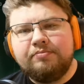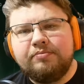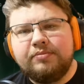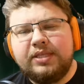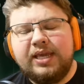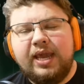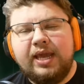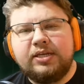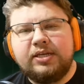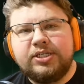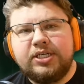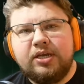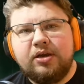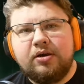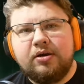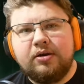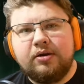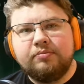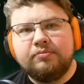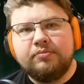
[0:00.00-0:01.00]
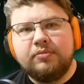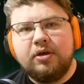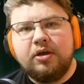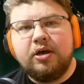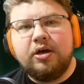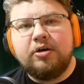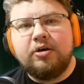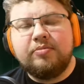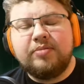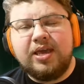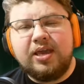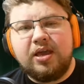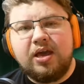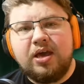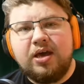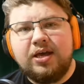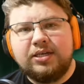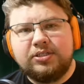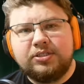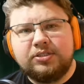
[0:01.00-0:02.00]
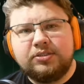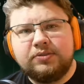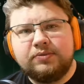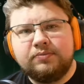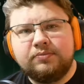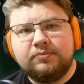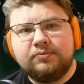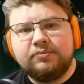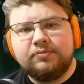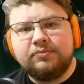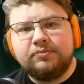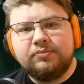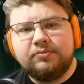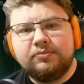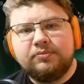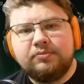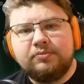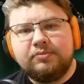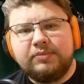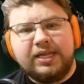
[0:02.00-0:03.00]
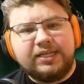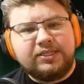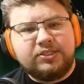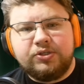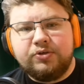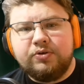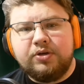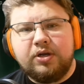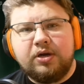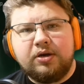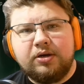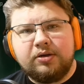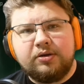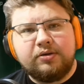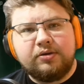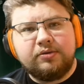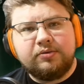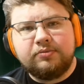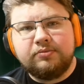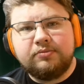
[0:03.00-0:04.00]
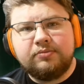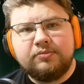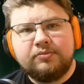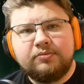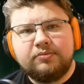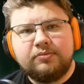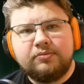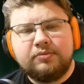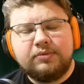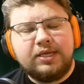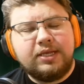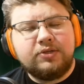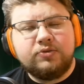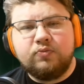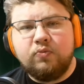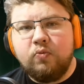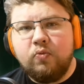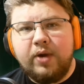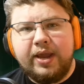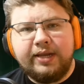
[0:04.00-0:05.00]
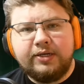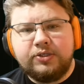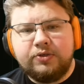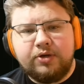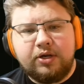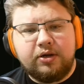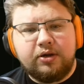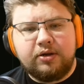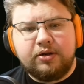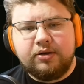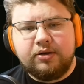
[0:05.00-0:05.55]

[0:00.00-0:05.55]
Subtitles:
the HDR. Oh my gosh, that's too dark. That is way too dark.